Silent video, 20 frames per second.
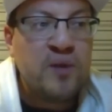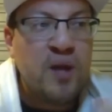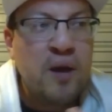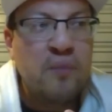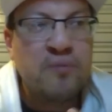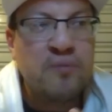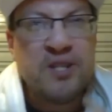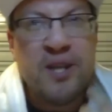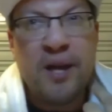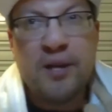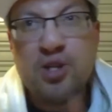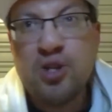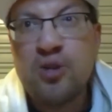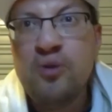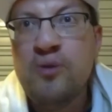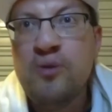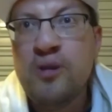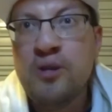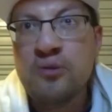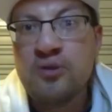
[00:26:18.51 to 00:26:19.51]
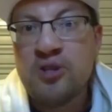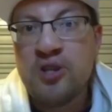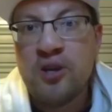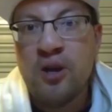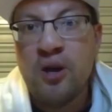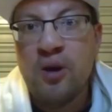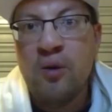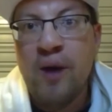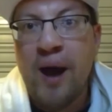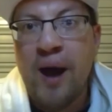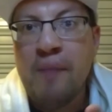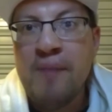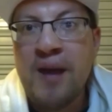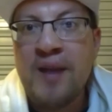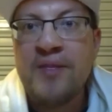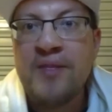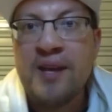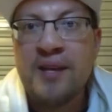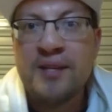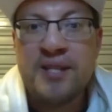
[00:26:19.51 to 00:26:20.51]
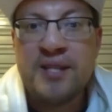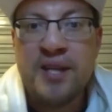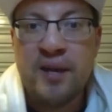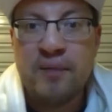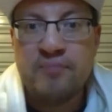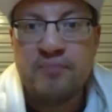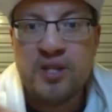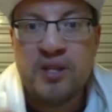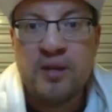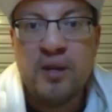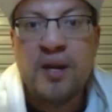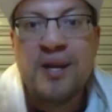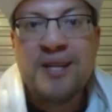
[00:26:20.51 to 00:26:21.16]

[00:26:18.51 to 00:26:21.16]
it was like 2 years ago, I made the attempt